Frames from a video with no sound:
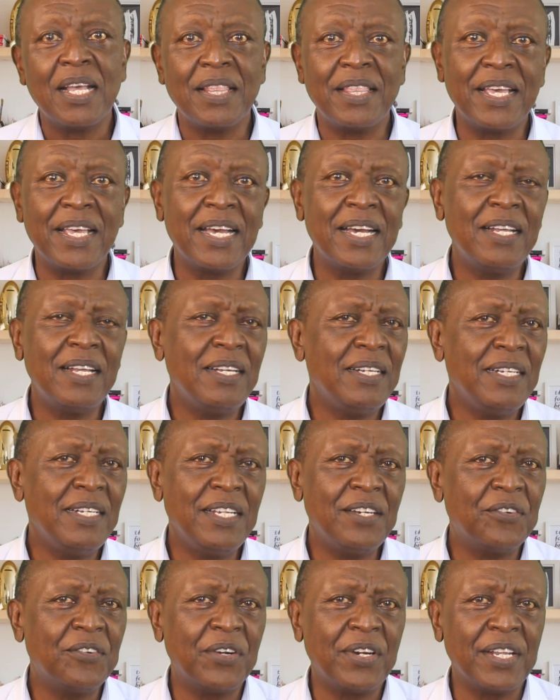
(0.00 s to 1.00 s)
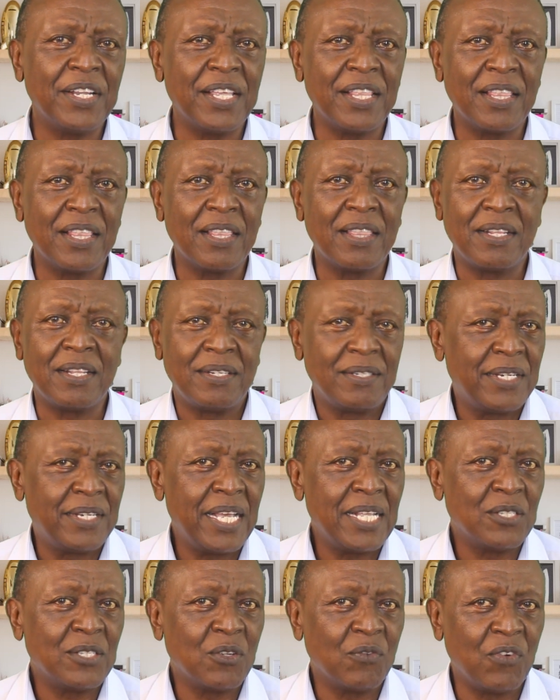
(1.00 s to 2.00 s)
There are literally
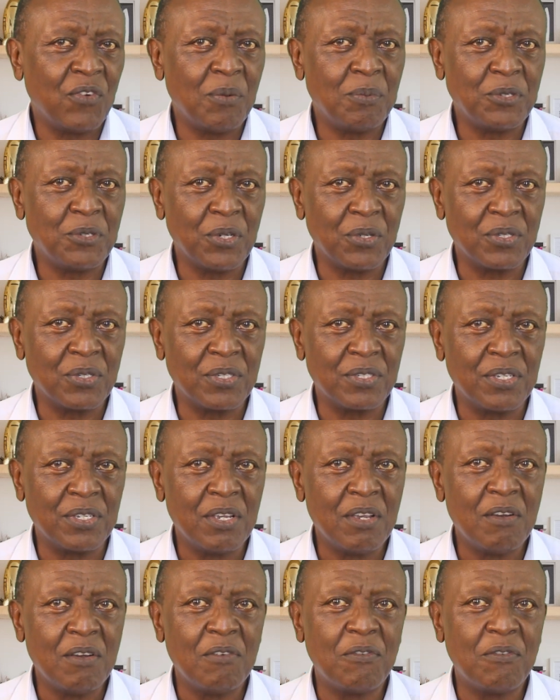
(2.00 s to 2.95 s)
tens of options,